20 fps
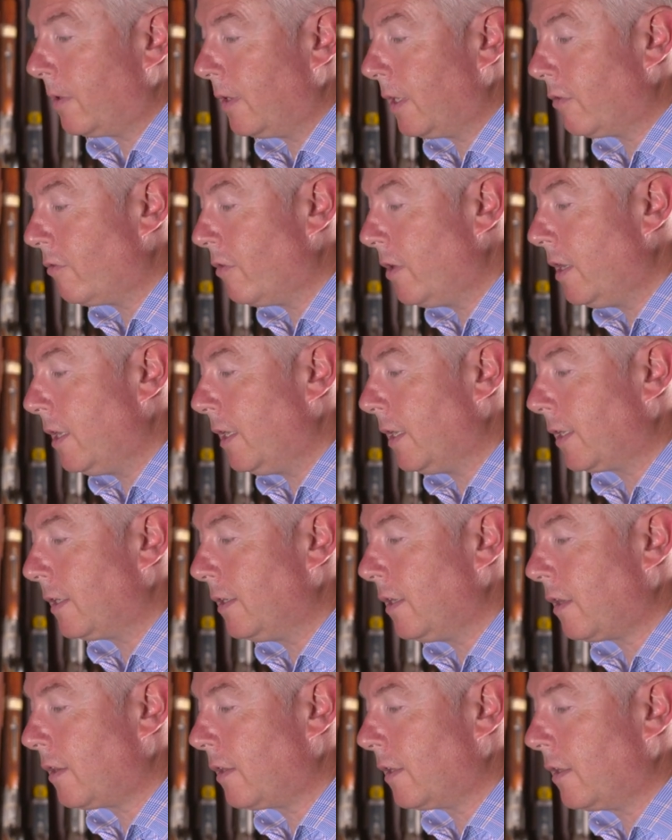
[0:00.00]
There really is
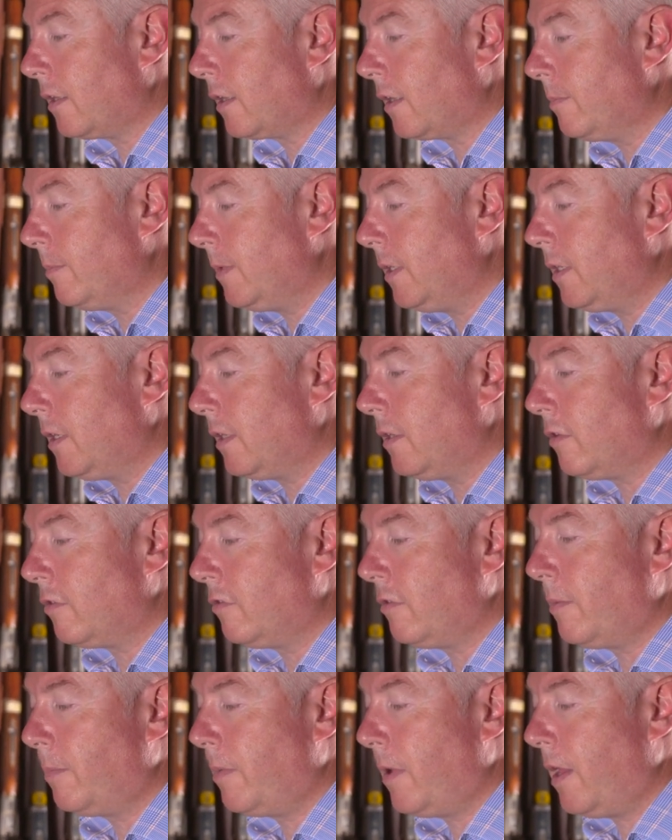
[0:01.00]
nothing that can be done
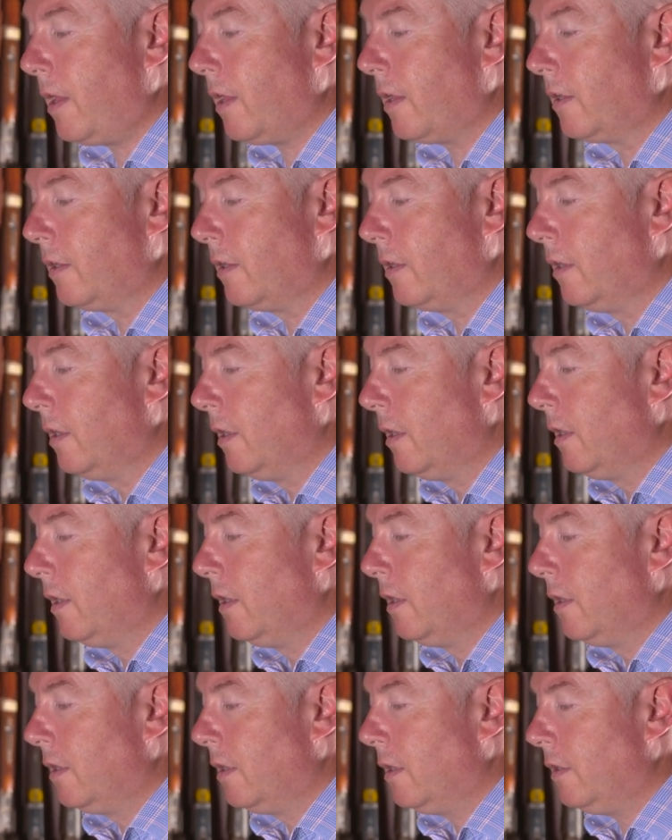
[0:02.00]
to repair
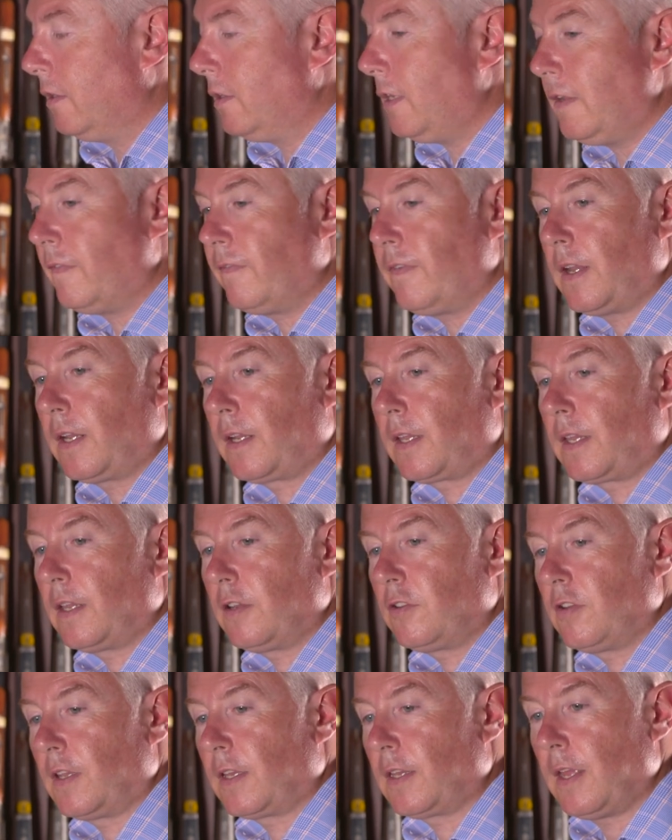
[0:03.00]
a defect
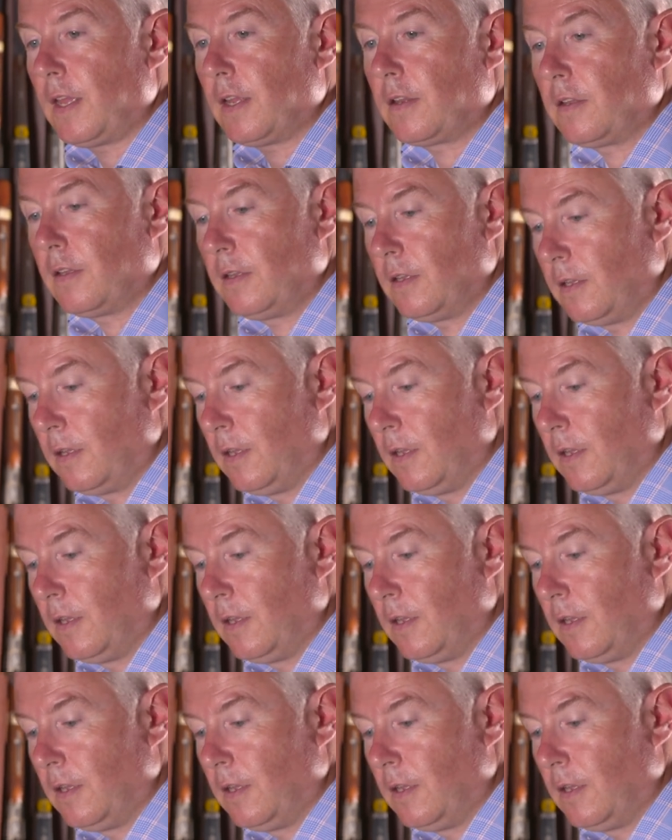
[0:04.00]
such as that,